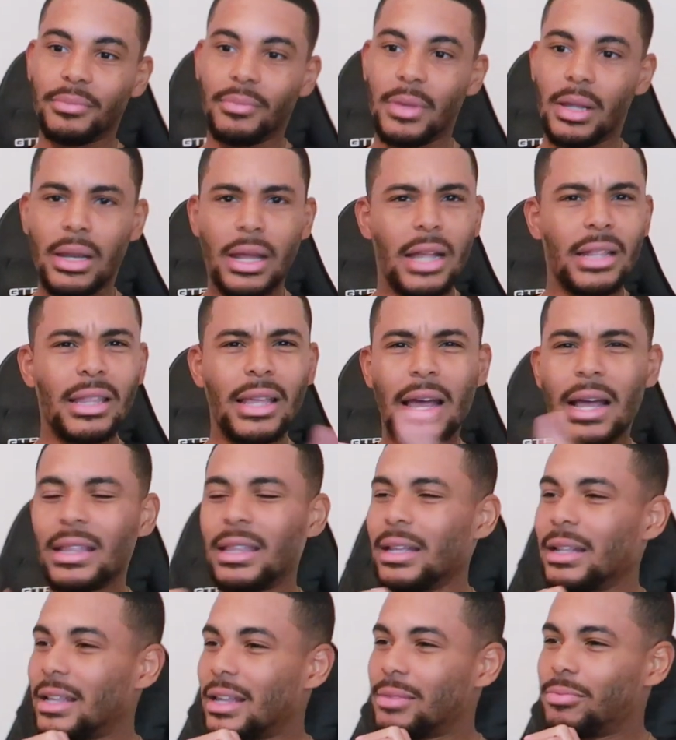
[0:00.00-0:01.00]
And I, I
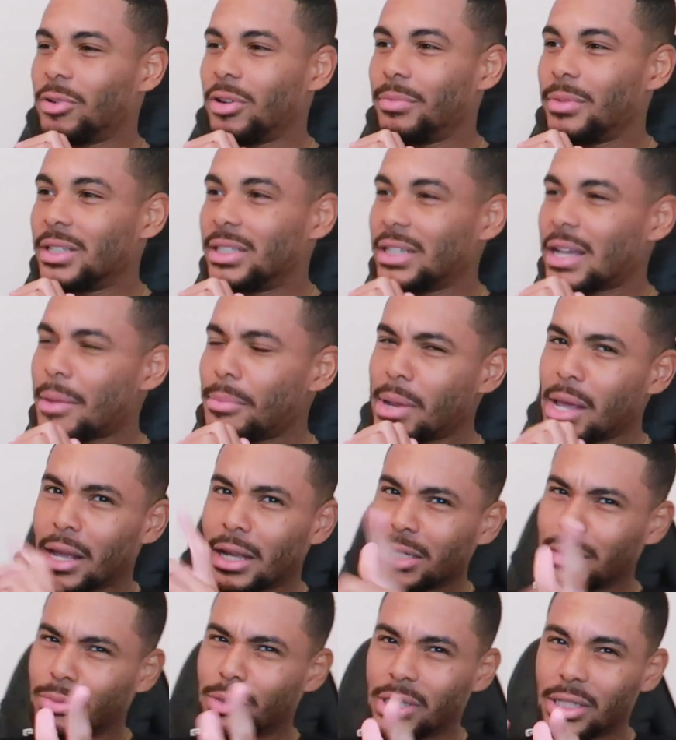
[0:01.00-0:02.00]
think that's pretty much it. I'm
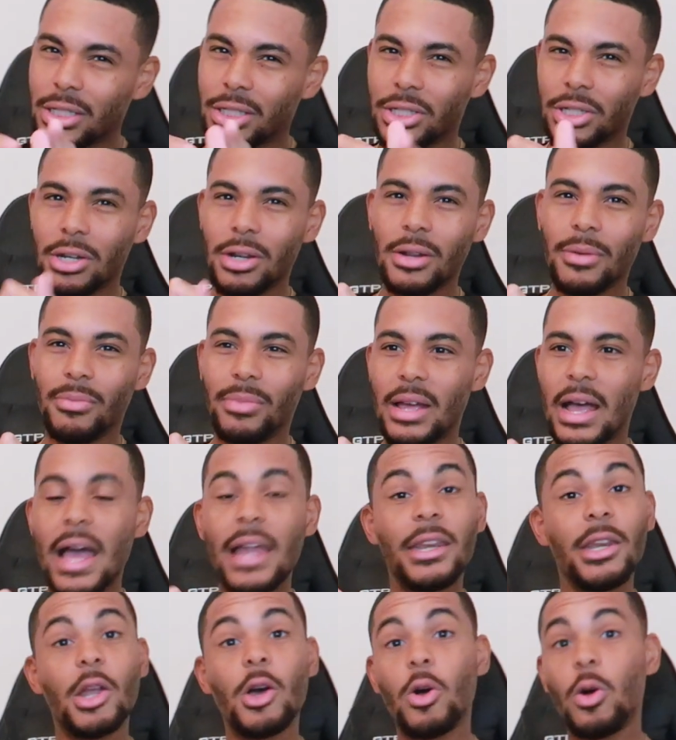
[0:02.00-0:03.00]
not 100% sure, but
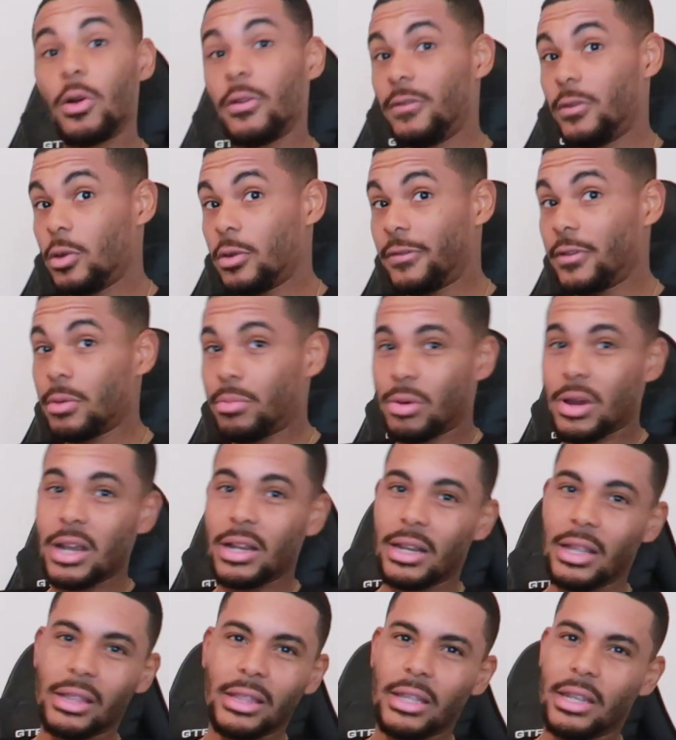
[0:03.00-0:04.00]
I know if, you, if you're
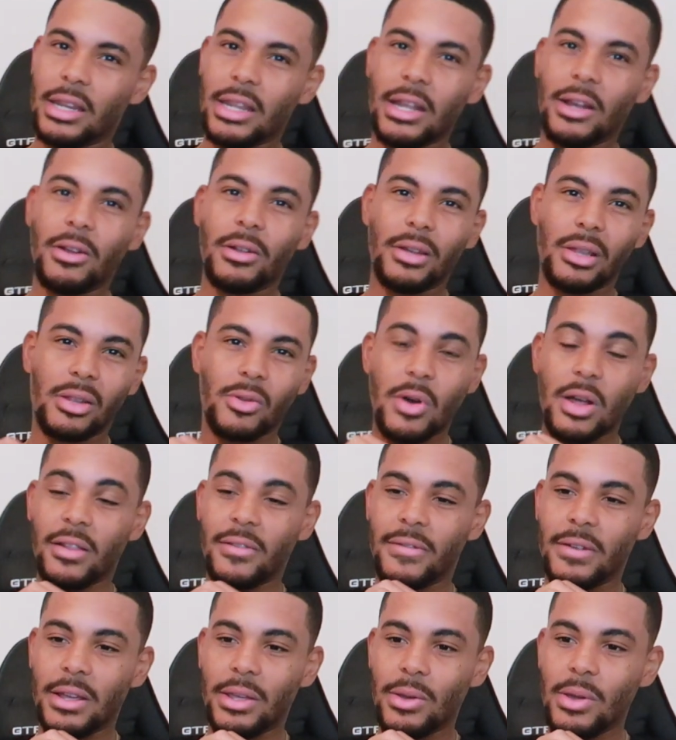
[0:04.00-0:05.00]
pregnant, then they're gonna
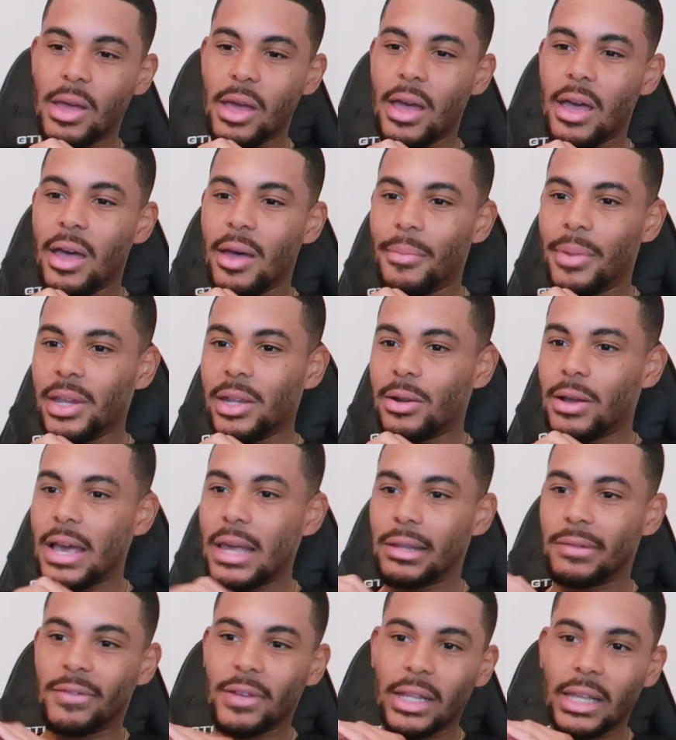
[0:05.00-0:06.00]
disqualify you. But you know,
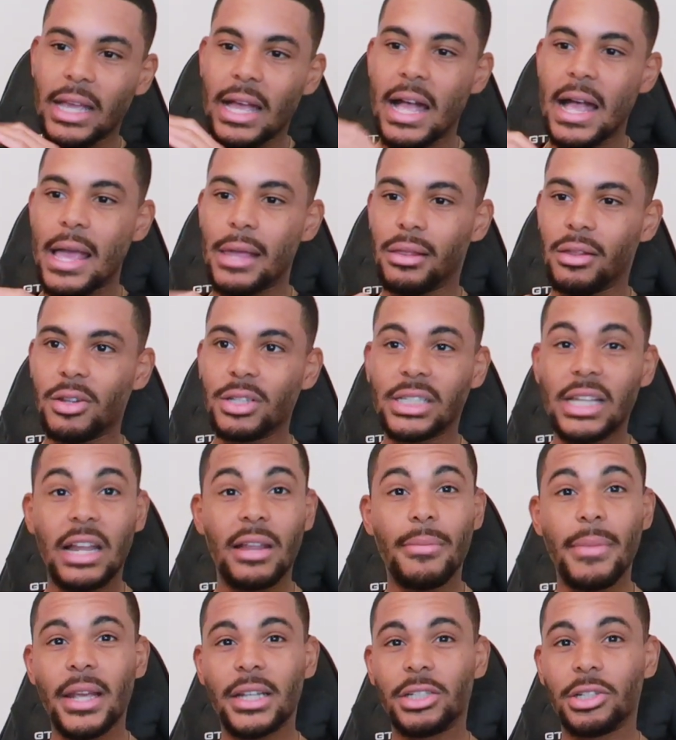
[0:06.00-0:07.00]
as for the guys, you just
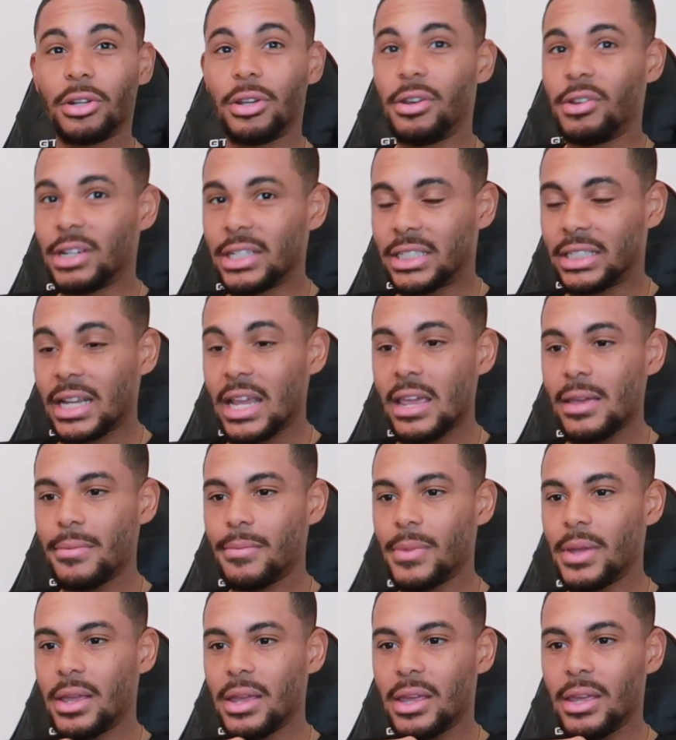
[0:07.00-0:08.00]
gotta make sure you're in
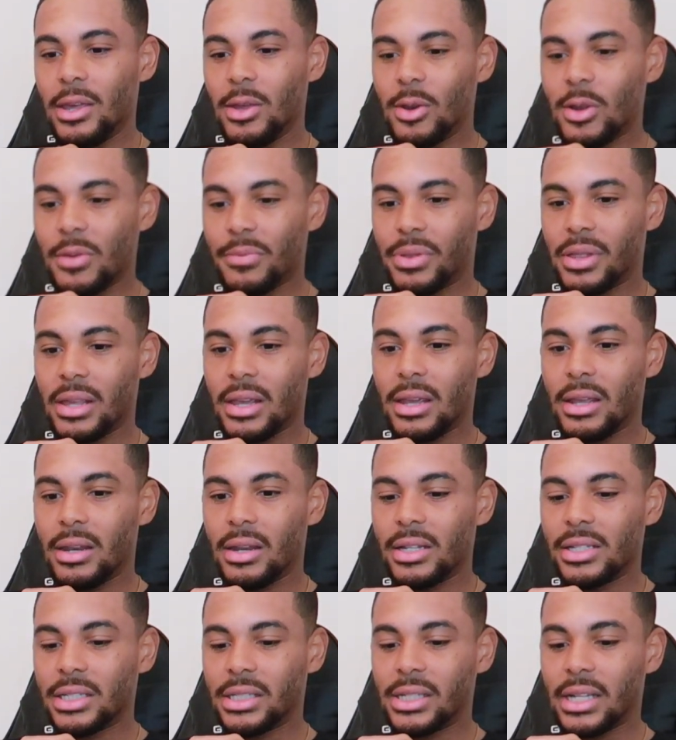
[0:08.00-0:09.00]
shape. You know what I'm saying?
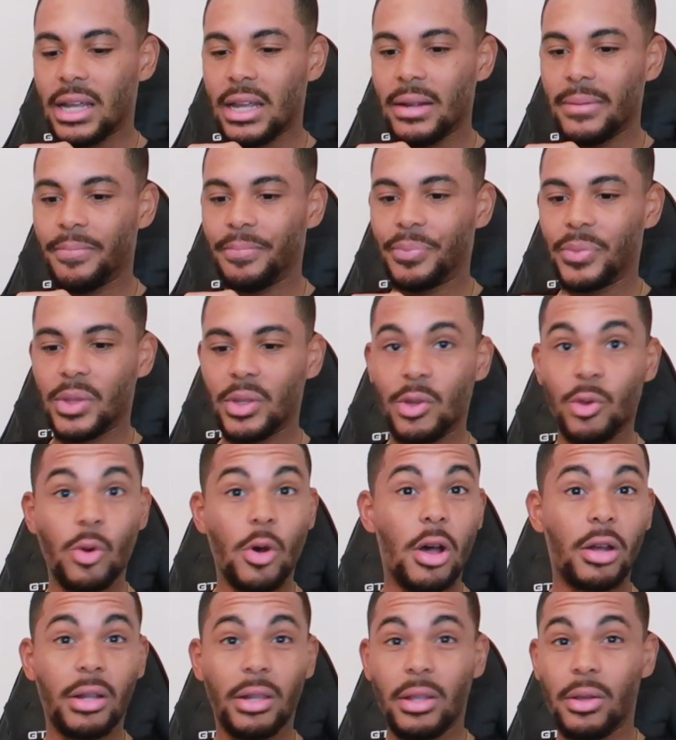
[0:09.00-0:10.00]
They're just like, do
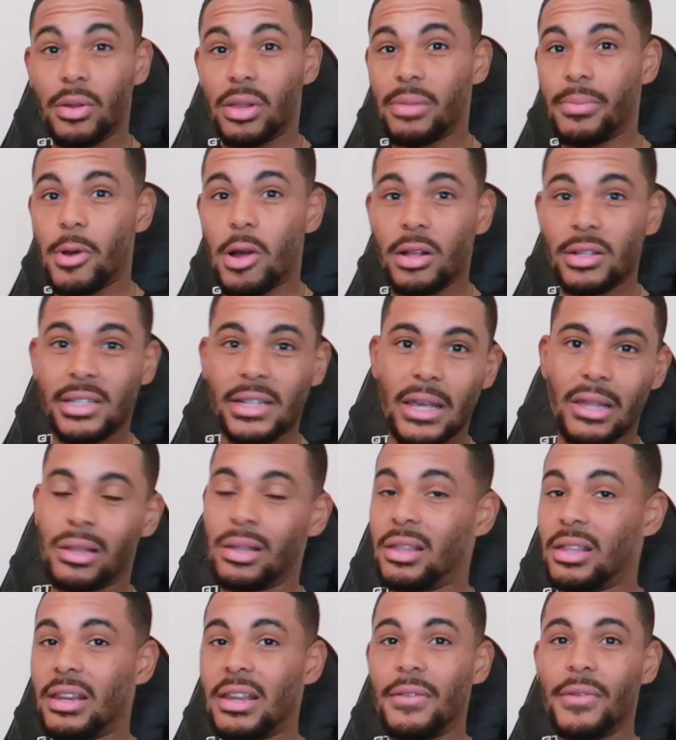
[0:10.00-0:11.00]
all the little small tests
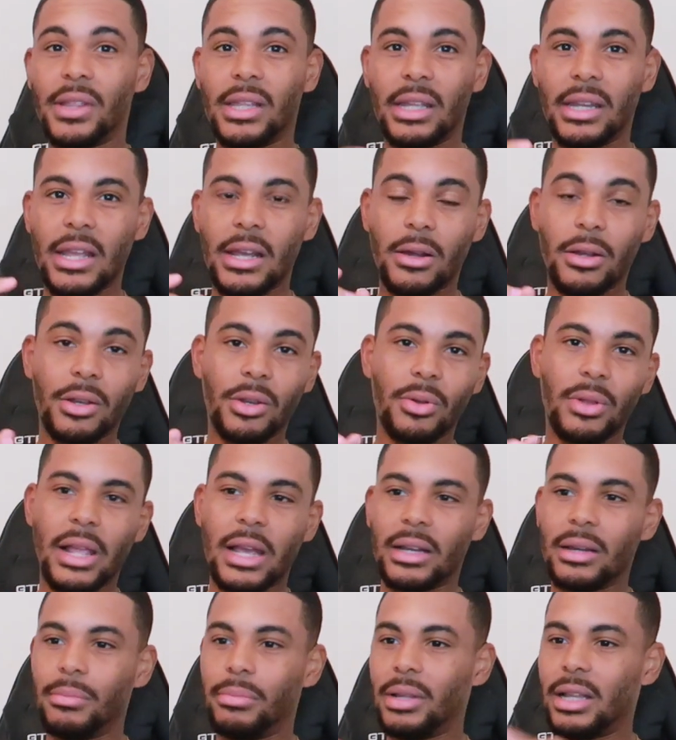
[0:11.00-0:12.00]
and everything. They're gonna do
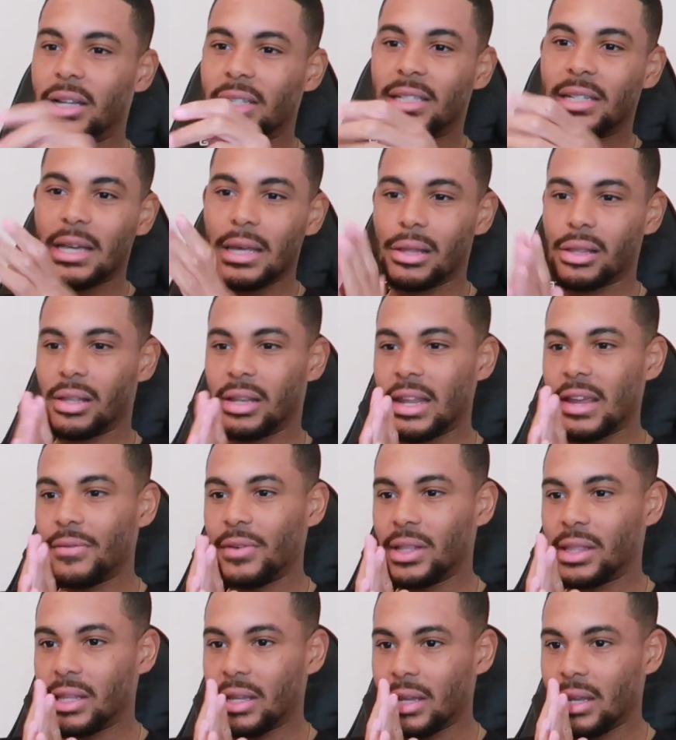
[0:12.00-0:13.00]
like a blood test and
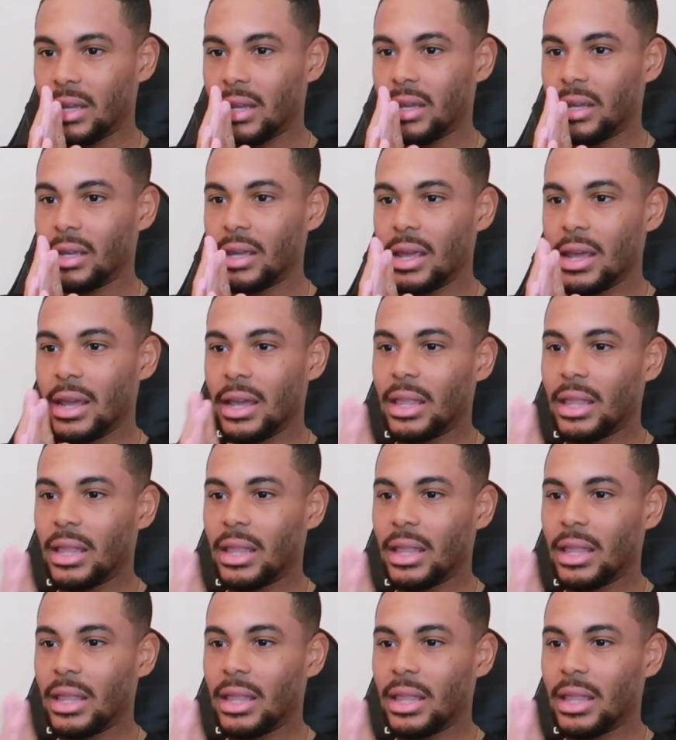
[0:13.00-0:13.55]
everything.